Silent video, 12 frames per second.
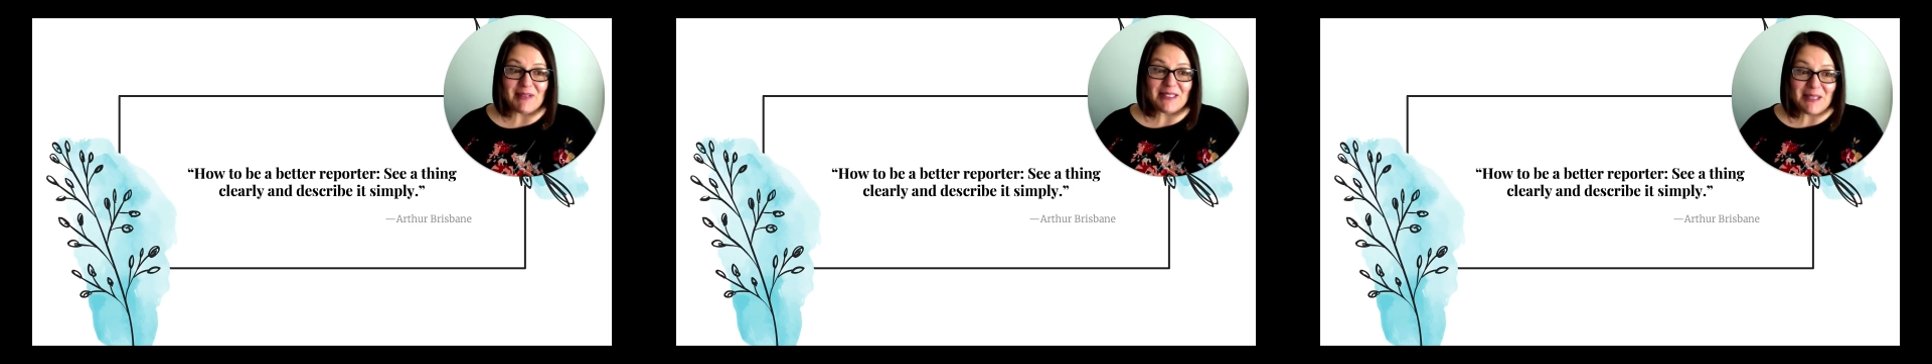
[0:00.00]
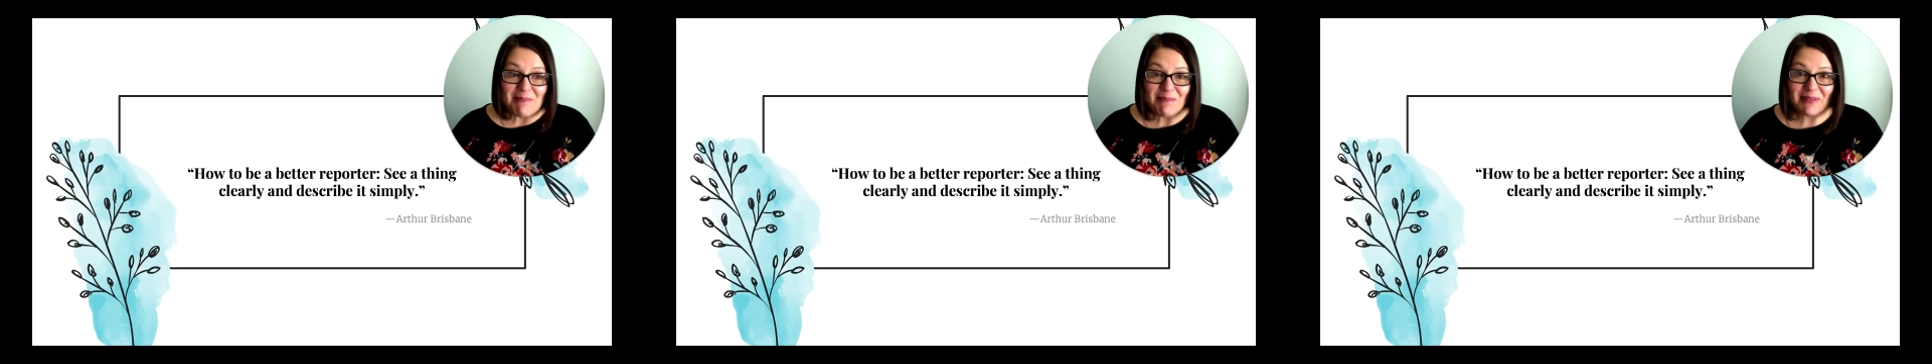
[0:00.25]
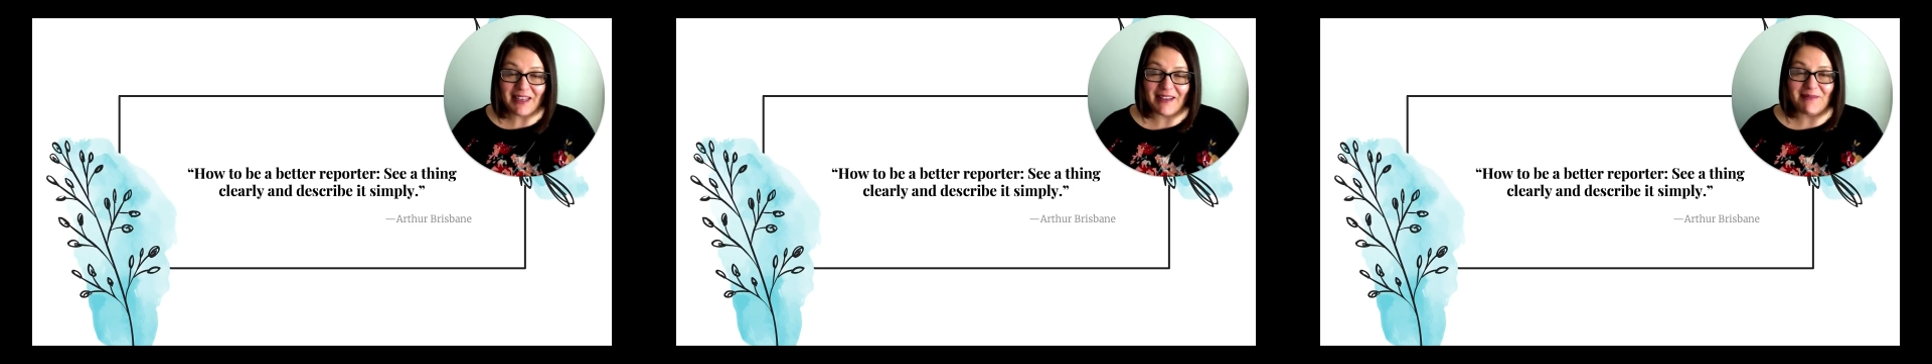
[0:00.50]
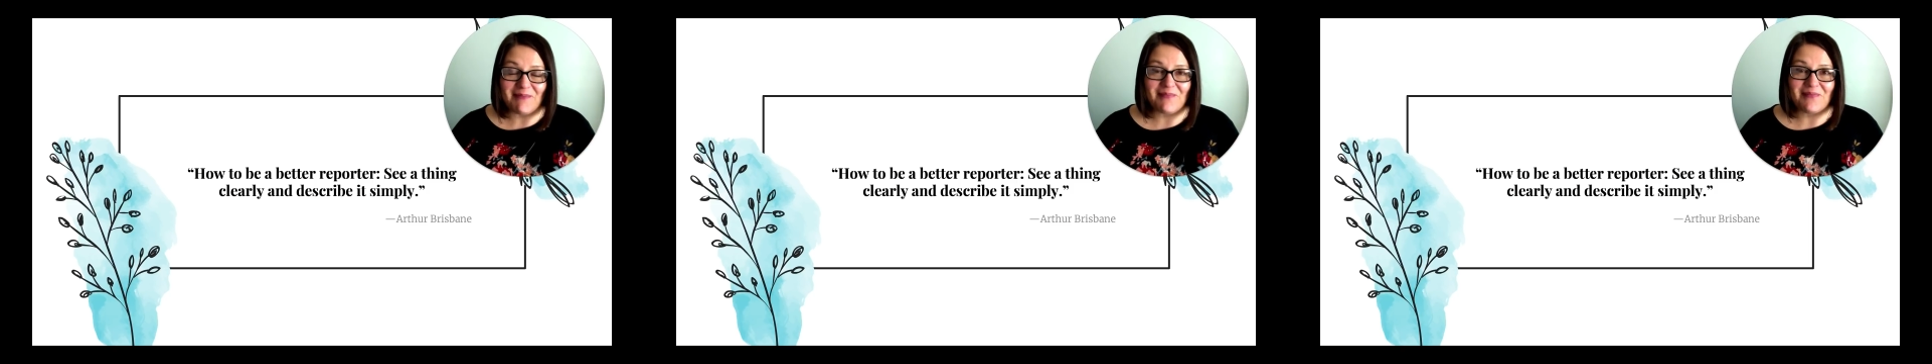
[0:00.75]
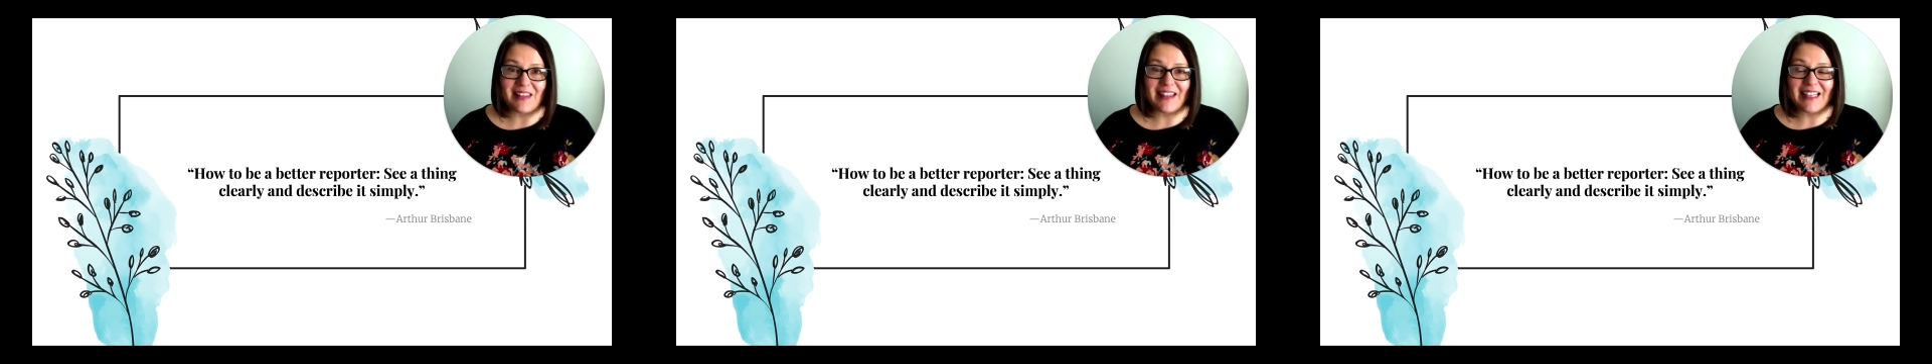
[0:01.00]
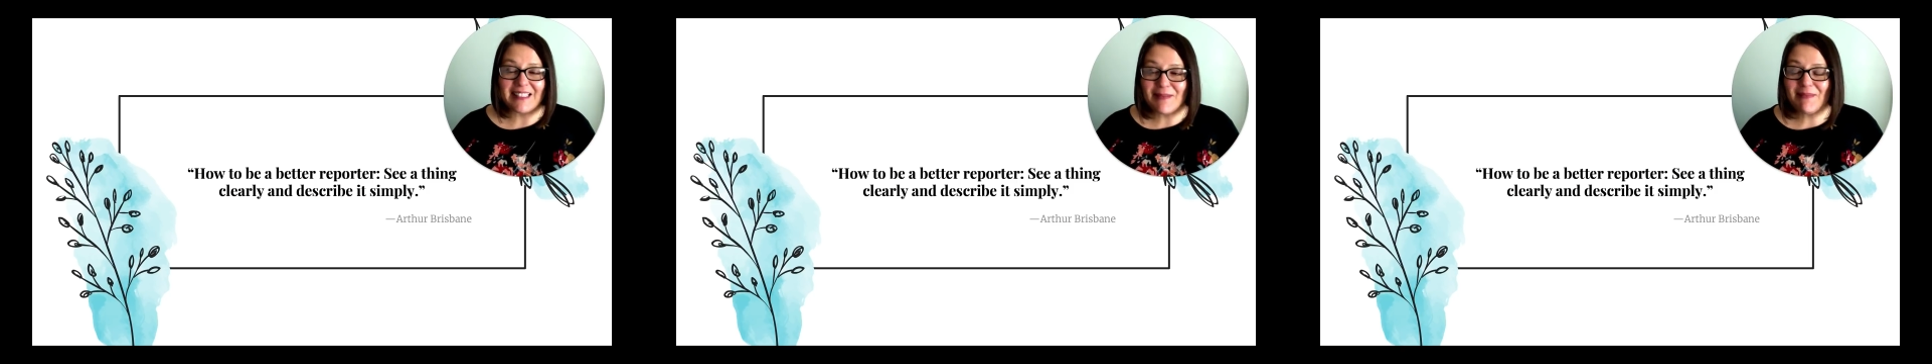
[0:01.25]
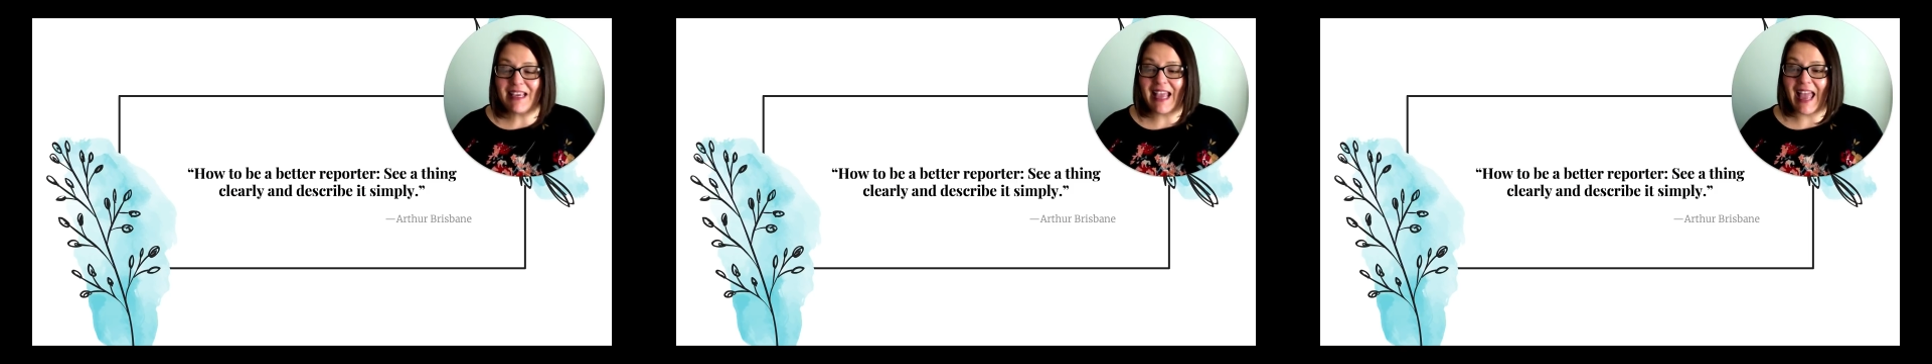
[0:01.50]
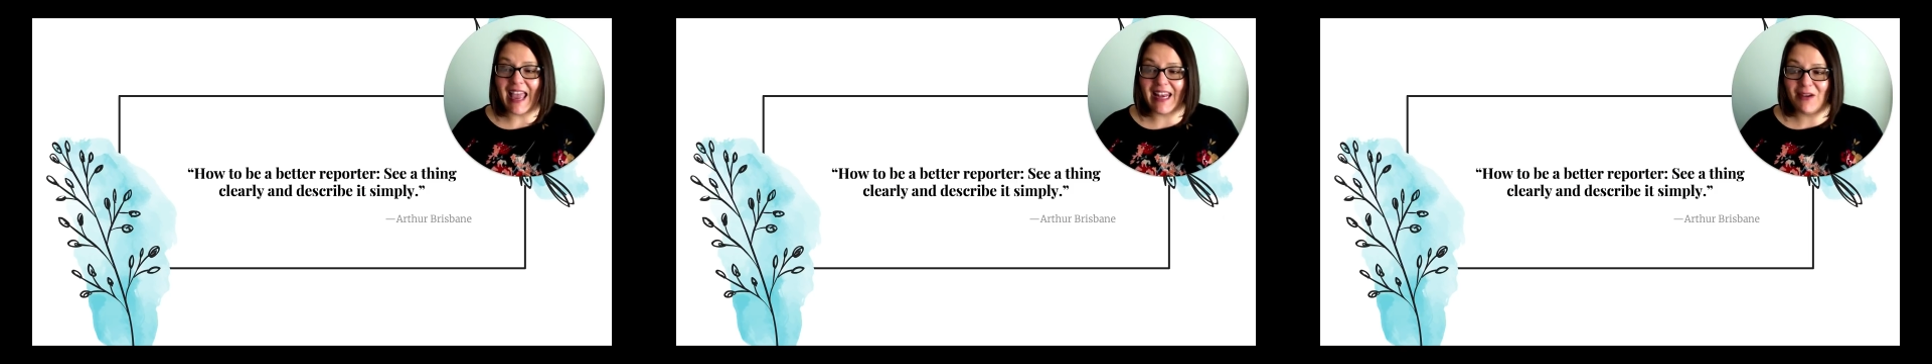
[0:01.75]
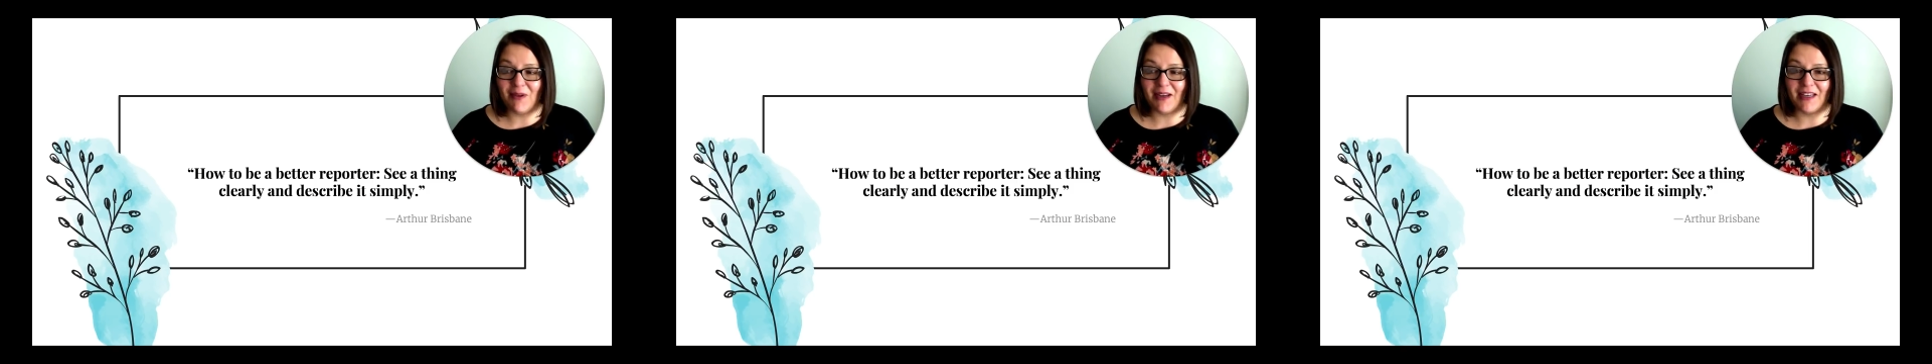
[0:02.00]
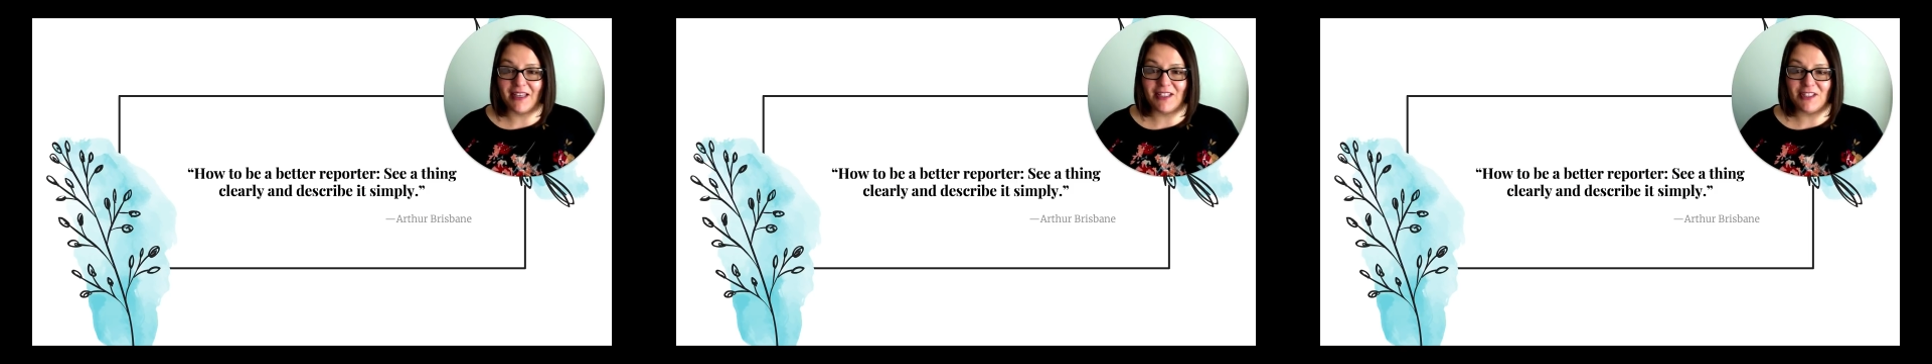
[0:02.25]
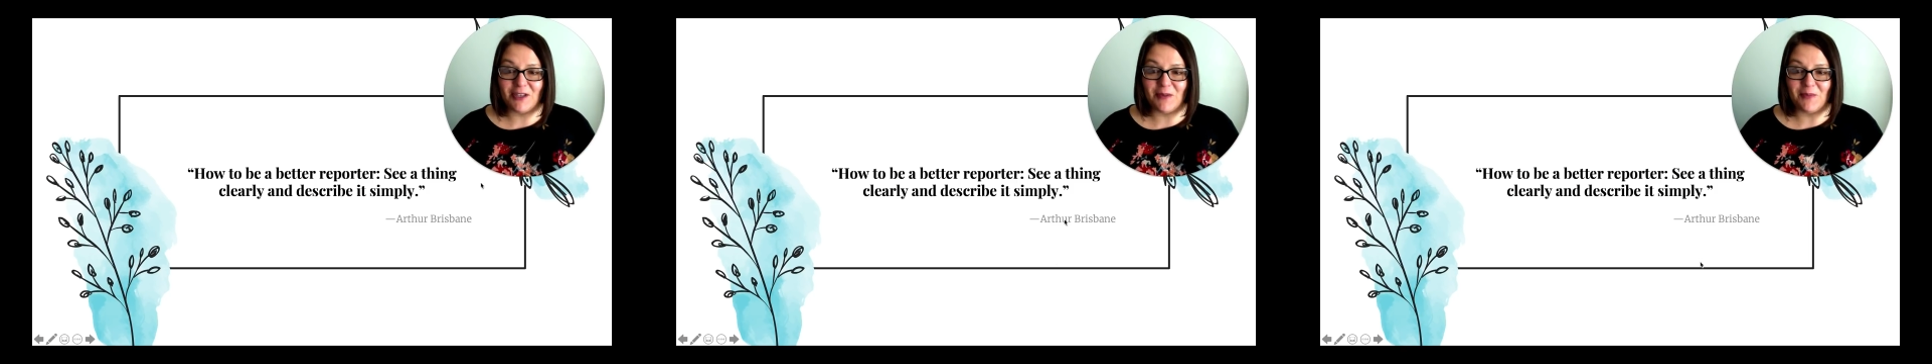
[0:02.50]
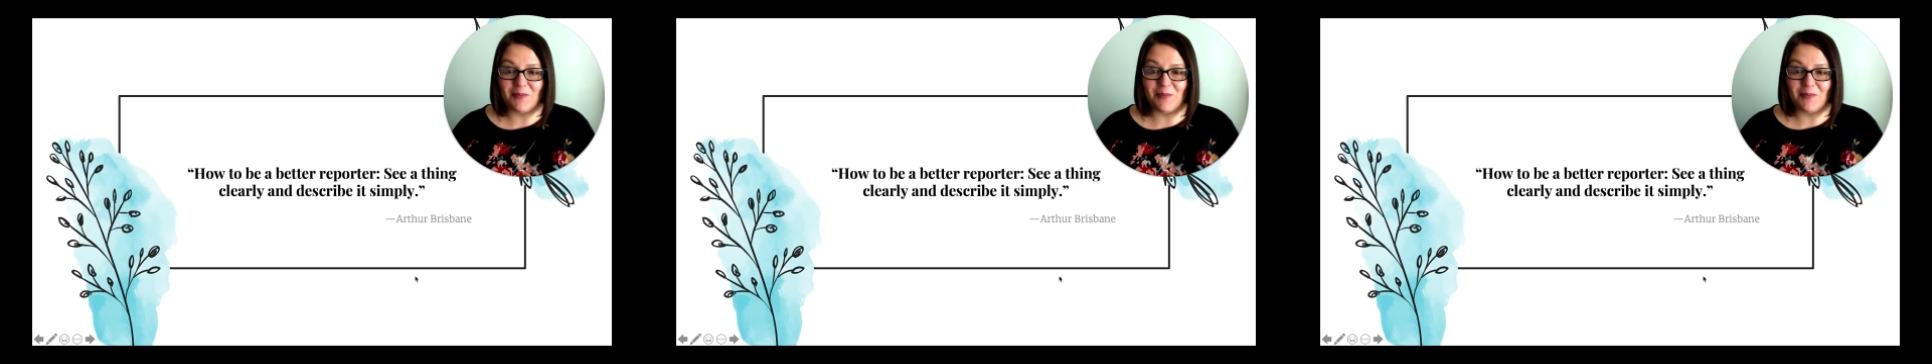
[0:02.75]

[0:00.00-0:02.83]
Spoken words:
simply. That's something anyone can do.